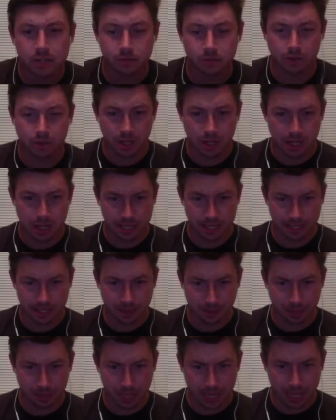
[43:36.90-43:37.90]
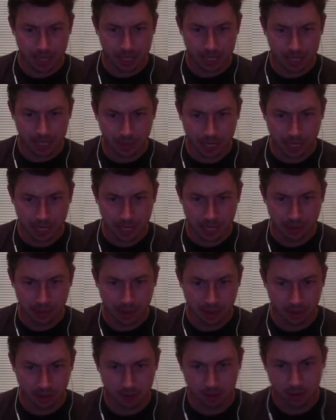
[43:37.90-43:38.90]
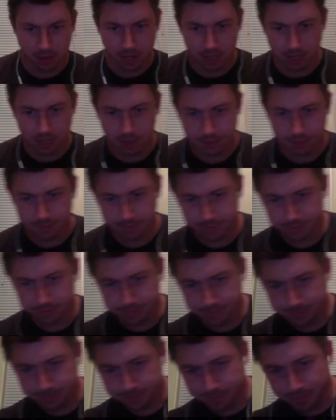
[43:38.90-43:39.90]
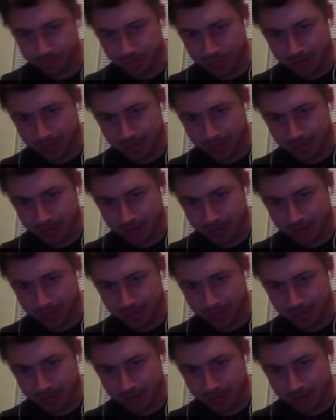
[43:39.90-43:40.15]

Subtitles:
realized the blinds behind me look crazy. I